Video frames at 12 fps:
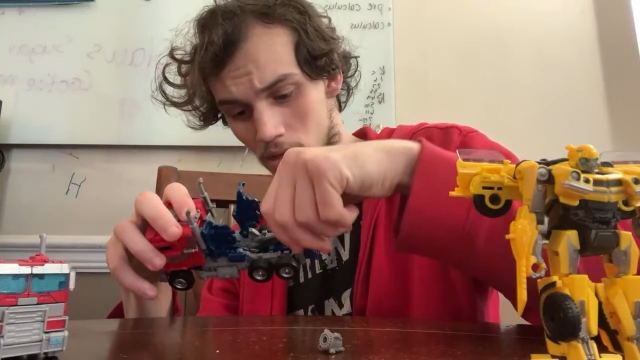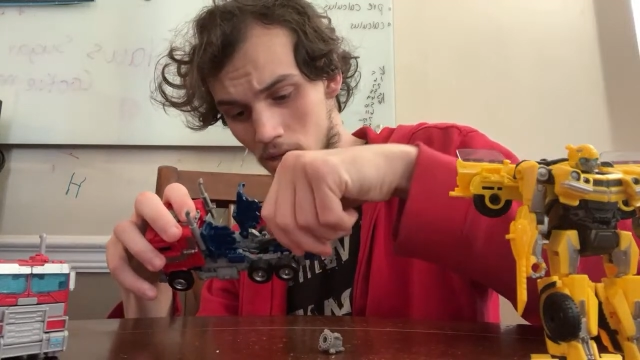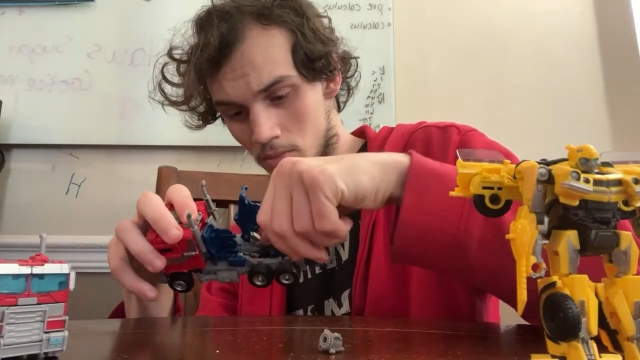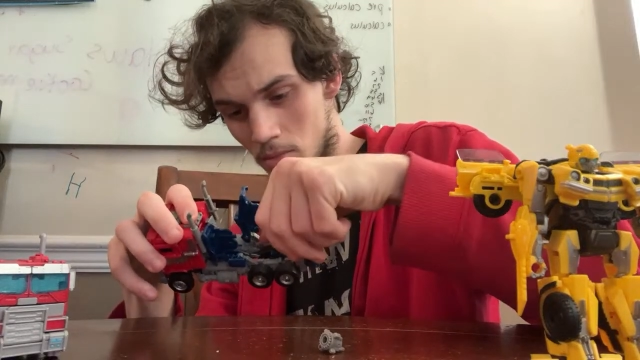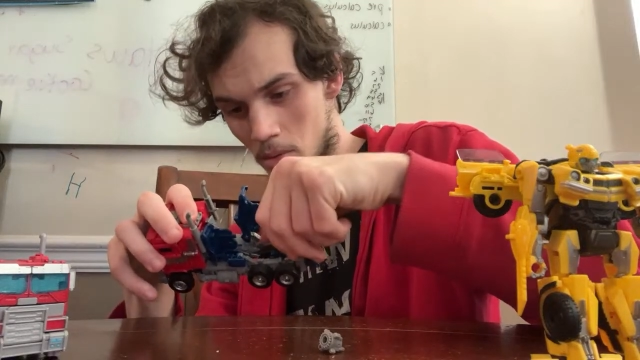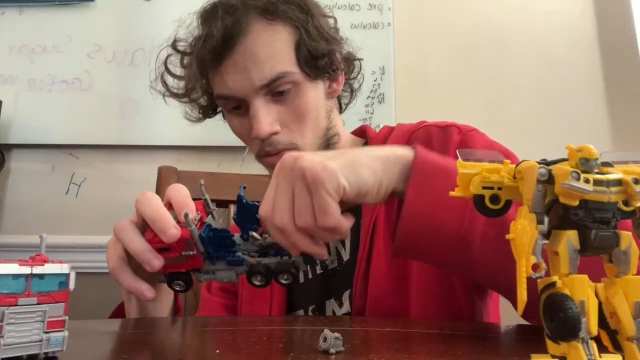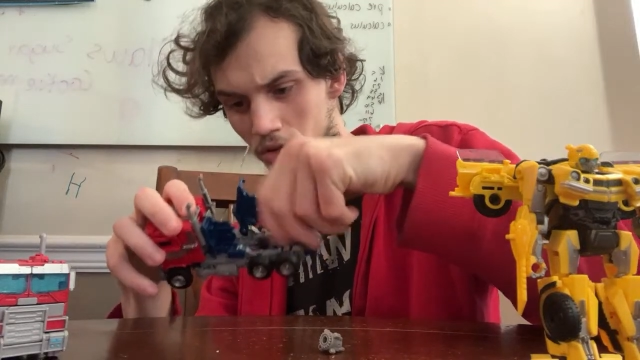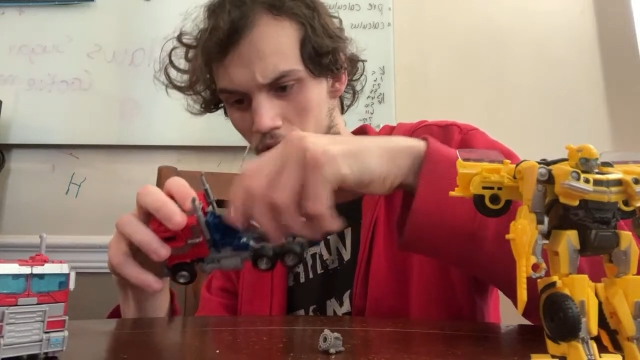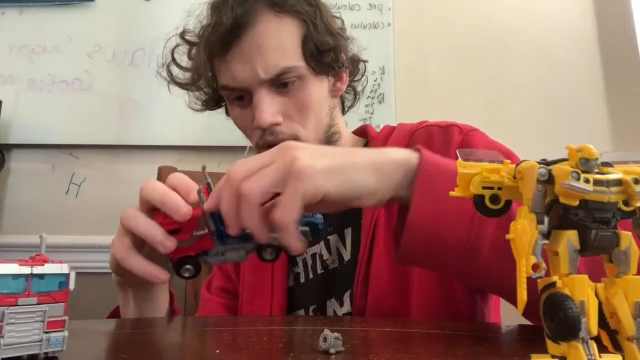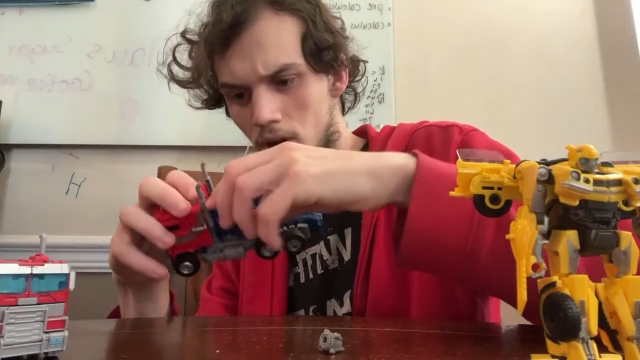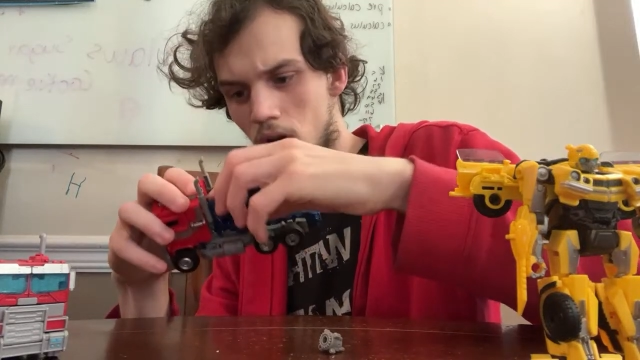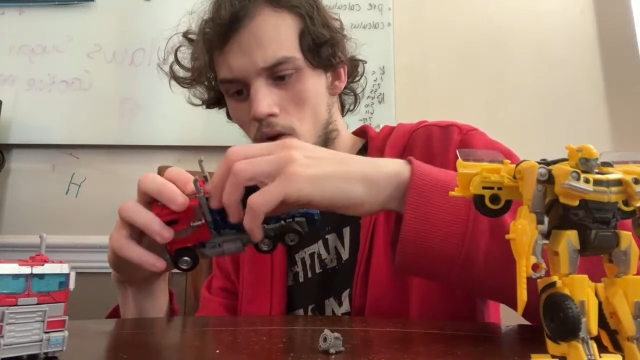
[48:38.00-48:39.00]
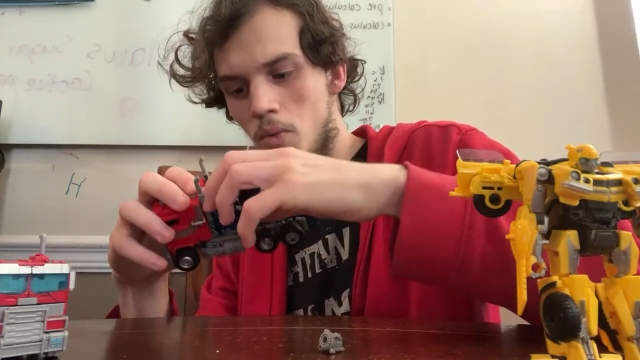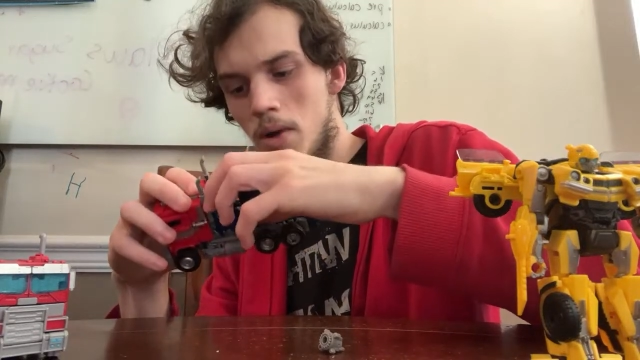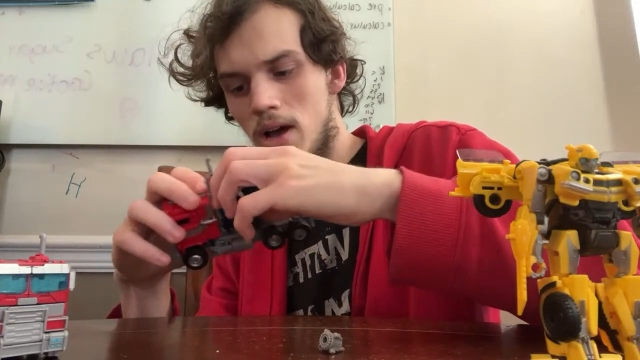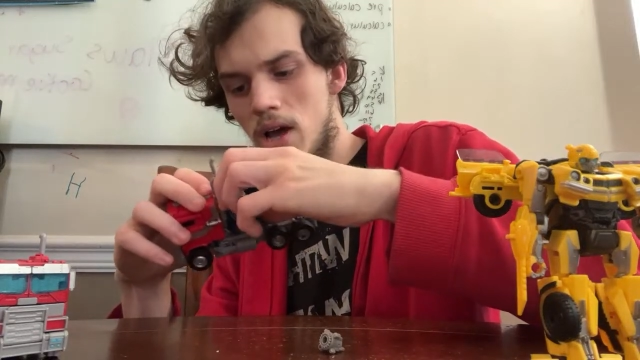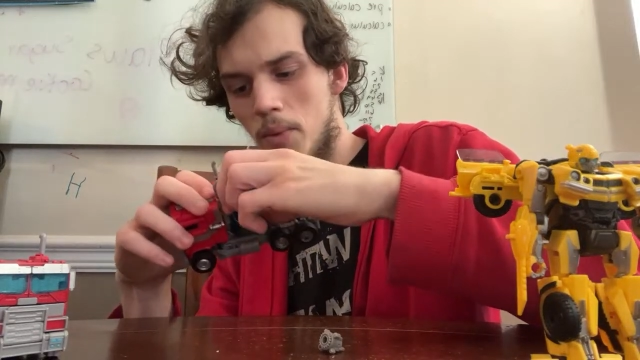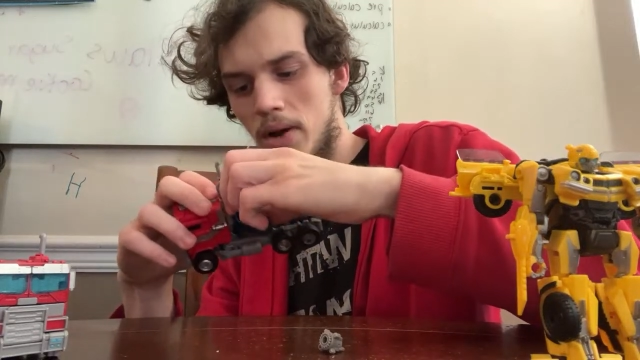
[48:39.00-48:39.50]
Maybe wondering,
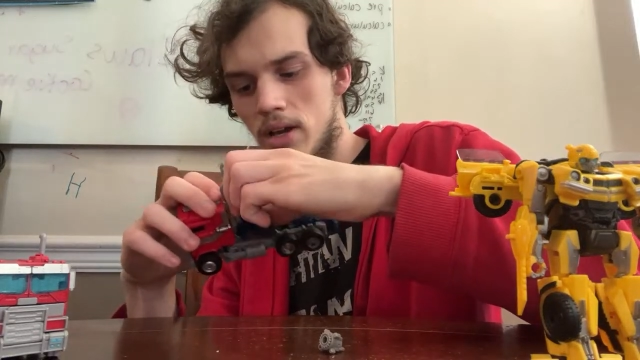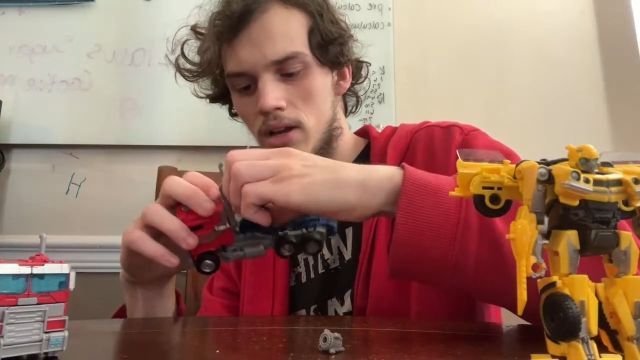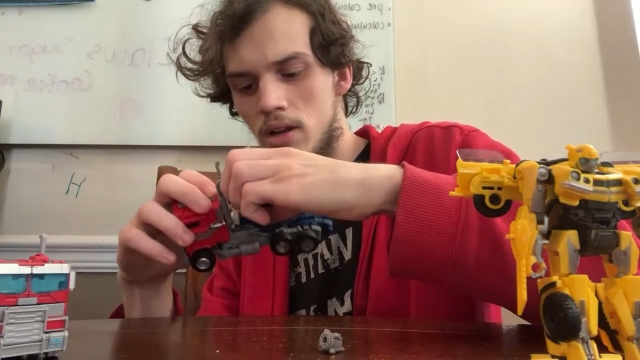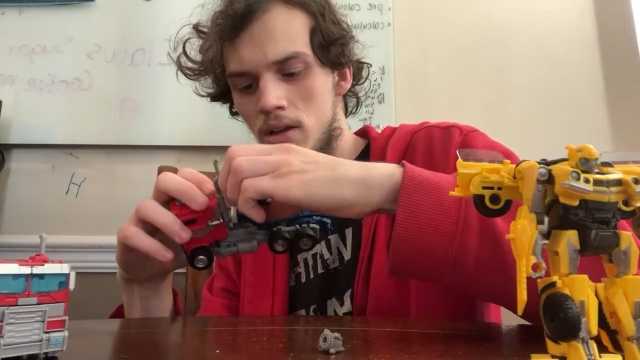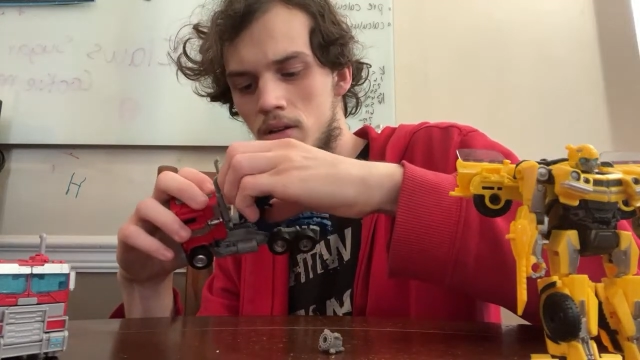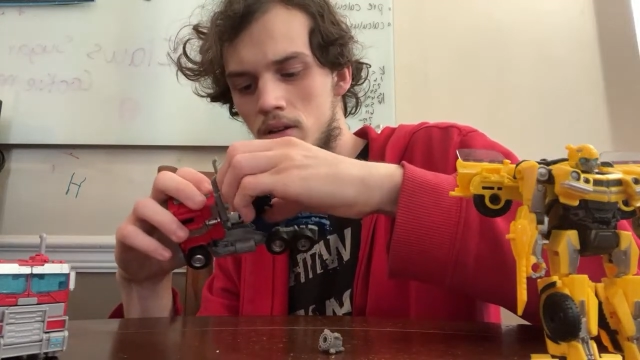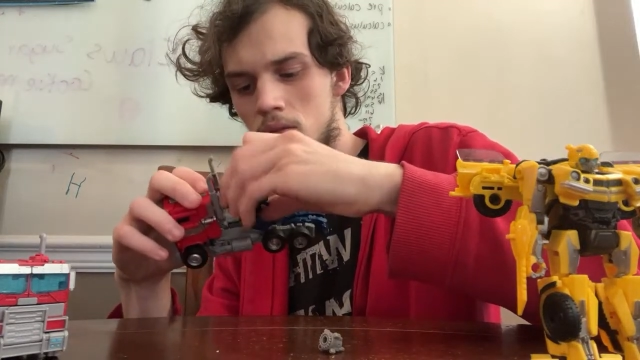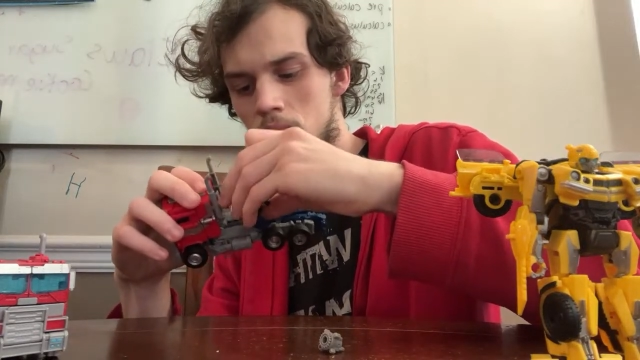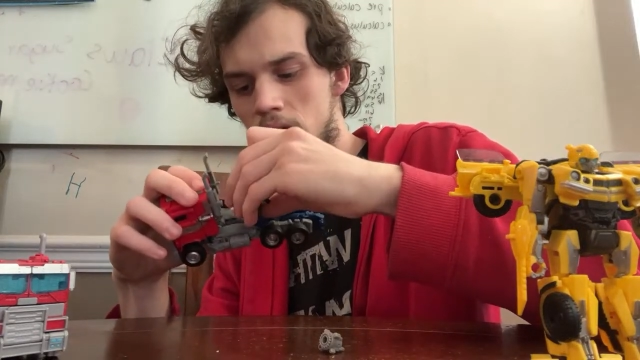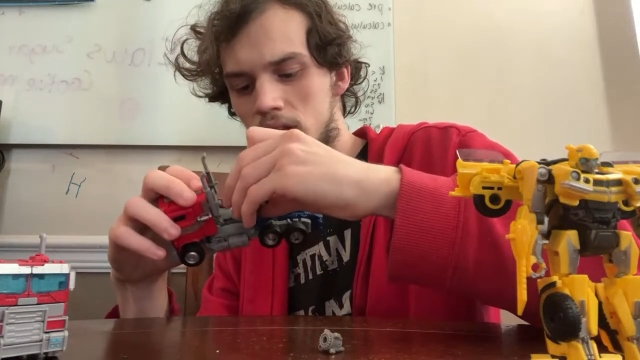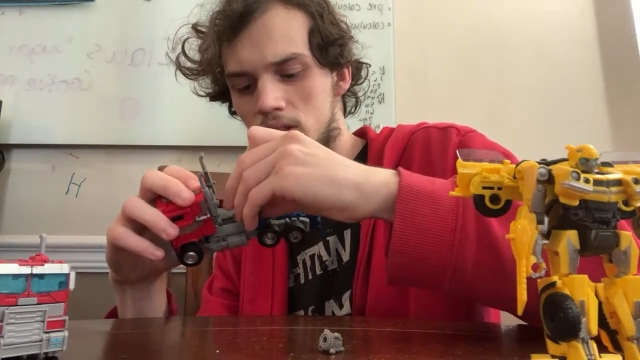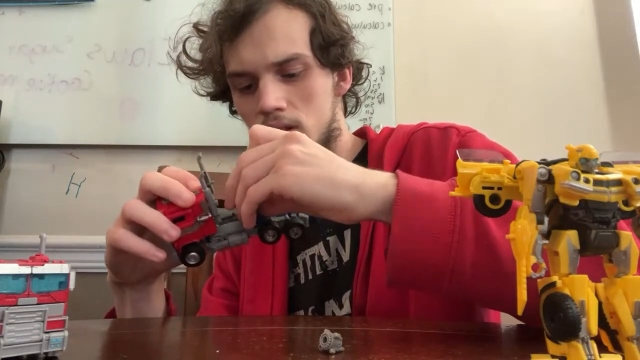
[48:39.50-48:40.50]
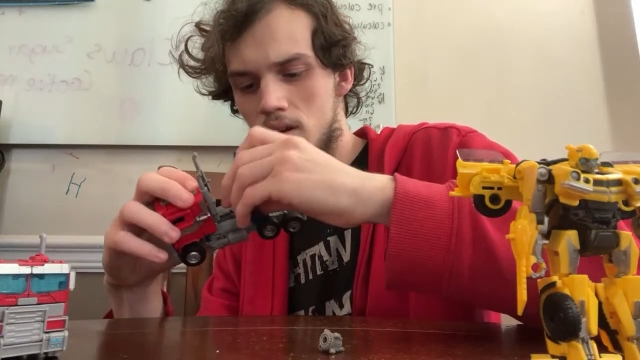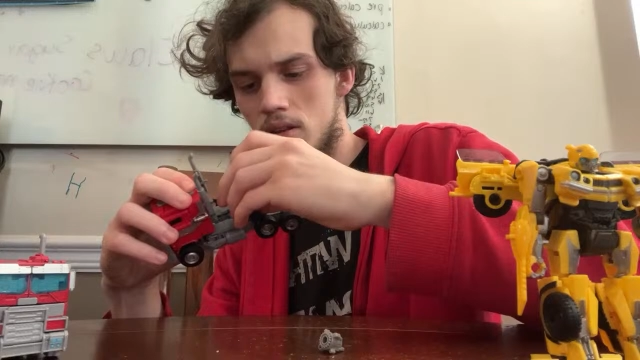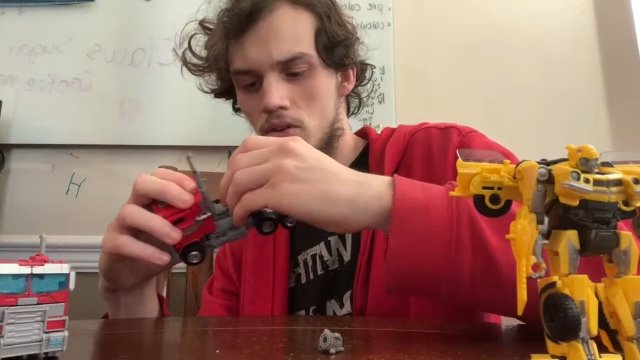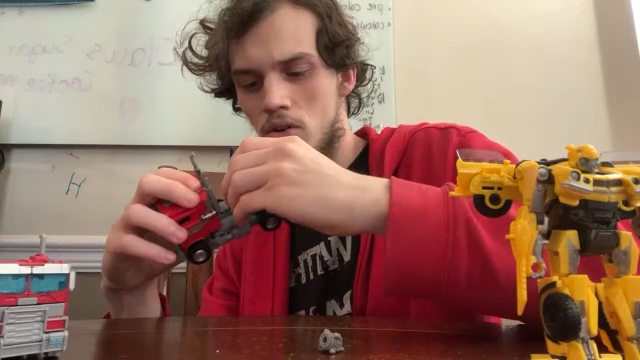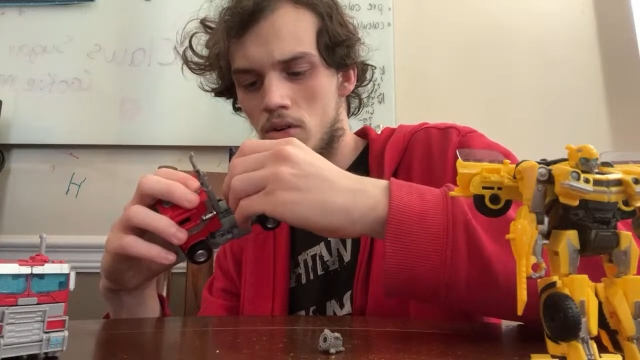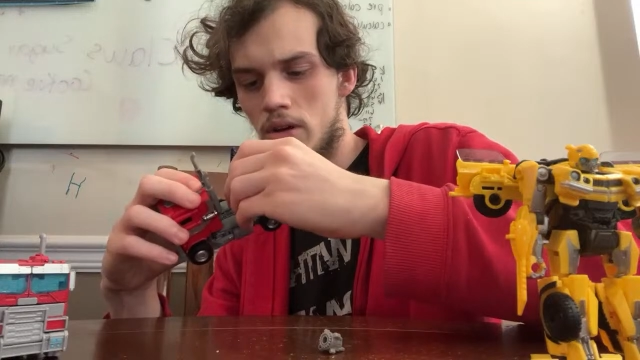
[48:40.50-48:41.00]
why not complete
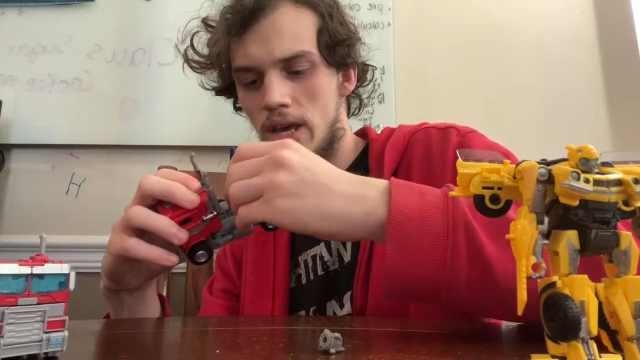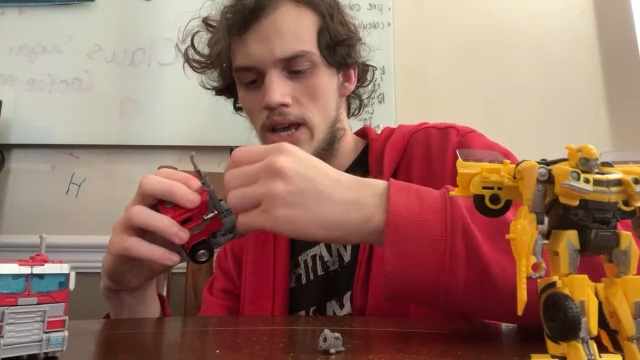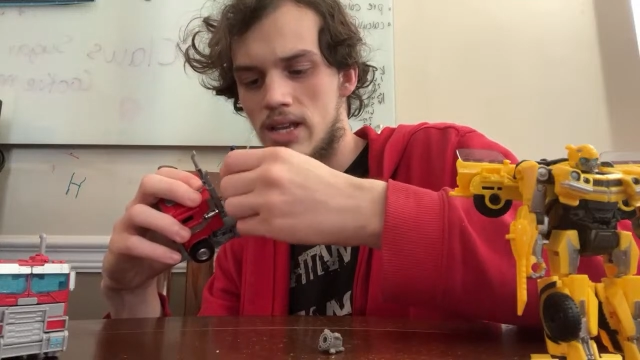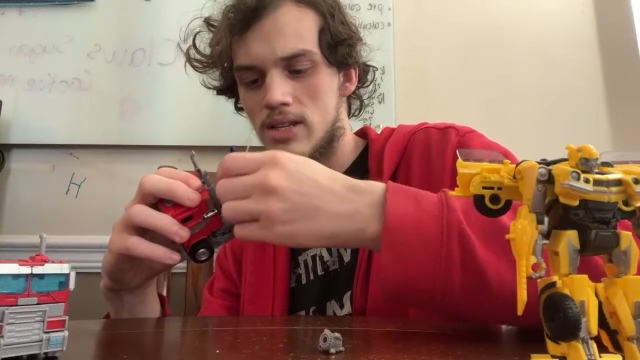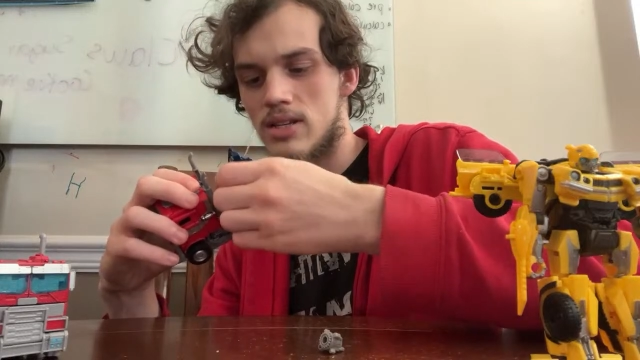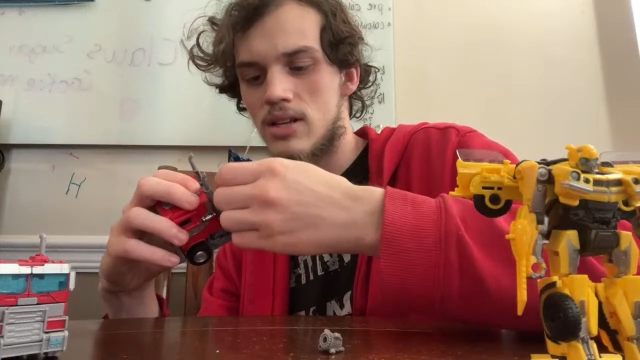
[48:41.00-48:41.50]
the whole cast?